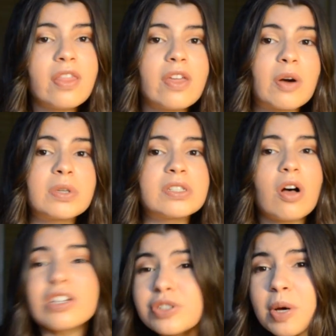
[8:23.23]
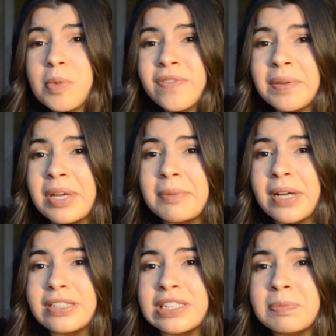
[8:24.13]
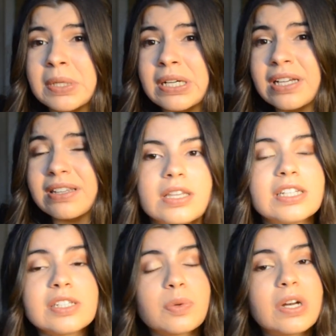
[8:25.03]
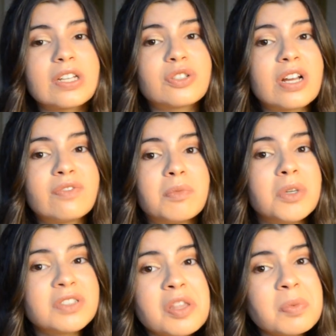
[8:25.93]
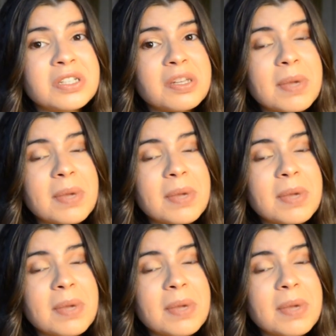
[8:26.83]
There was also a movie made about this book. This is a running trend for most of the books on